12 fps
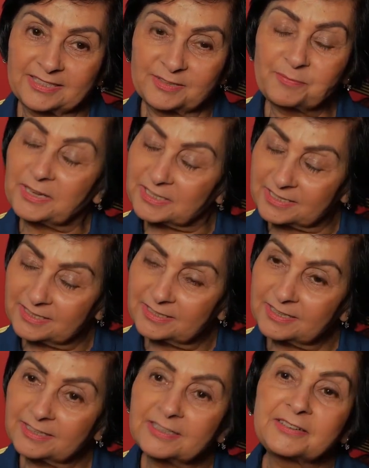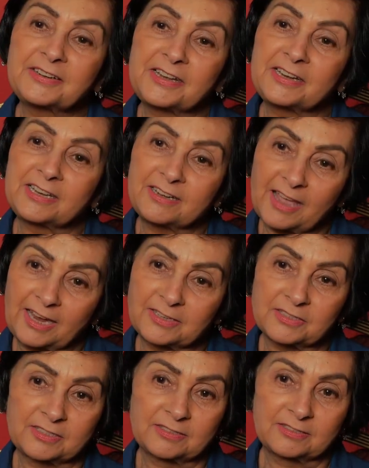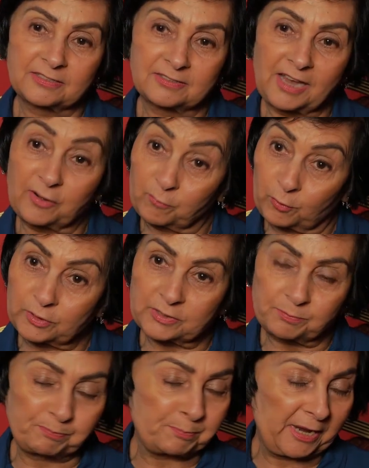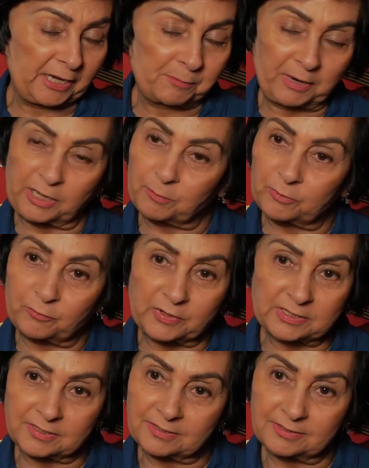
but really liked and watched many, many movies.